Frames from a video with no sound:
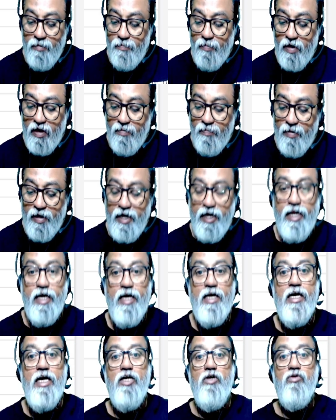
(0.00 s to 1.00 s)

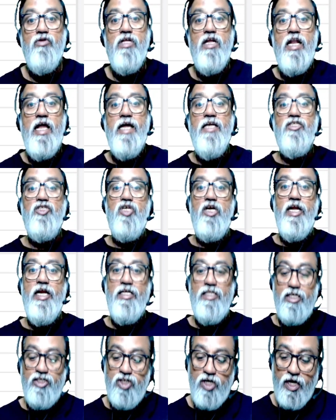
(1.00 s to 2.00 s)
perpendicular to the line
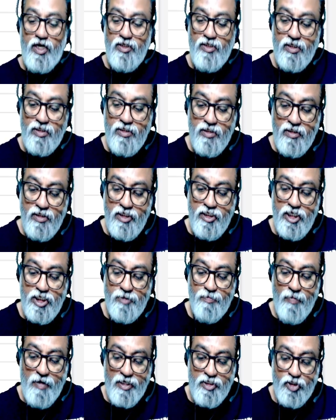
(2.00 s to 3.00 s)
joining the charges, this
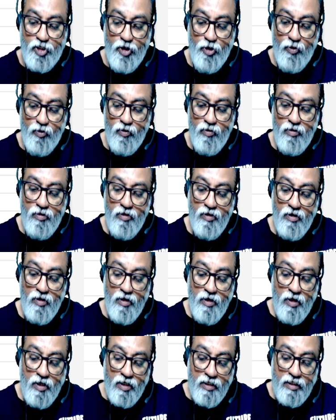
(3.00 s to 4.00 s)
is plus q.
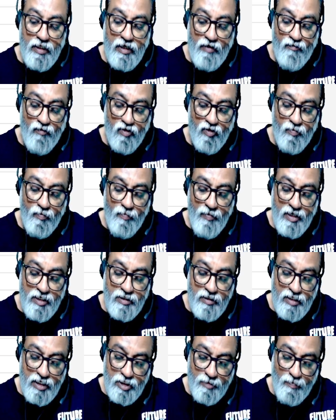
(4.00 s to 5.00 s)
Therefore,
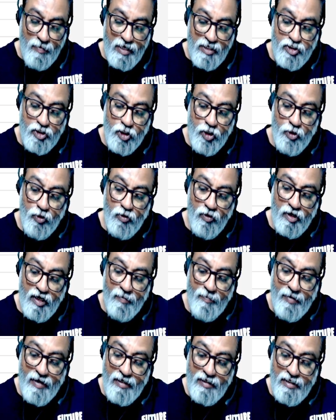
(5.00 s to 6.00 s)
this plus q
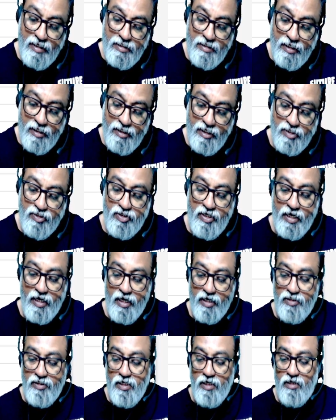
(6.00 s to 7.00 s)
repel this in this
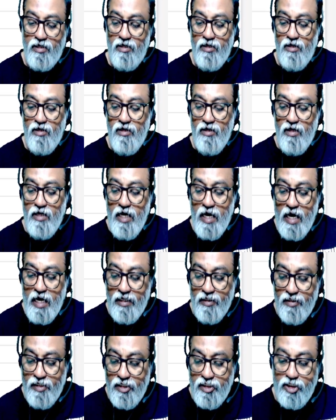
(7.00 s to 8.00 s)
direction,
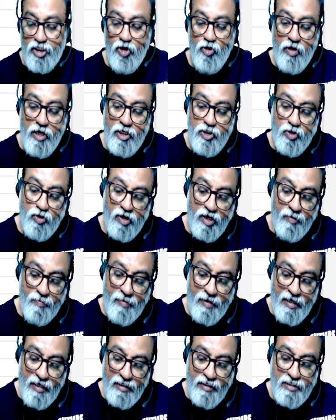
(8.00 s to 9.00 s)
and this q also
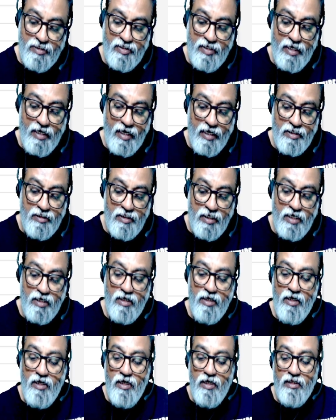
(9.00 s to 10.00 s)
repel in this
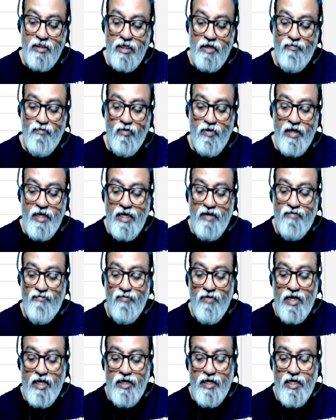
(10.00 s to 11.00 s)
direction. Therefore, f
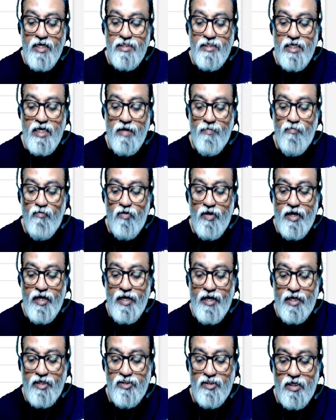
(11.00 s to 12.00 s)
net is in upward
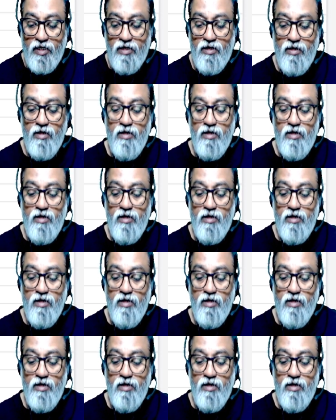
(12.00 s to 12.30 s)
direction.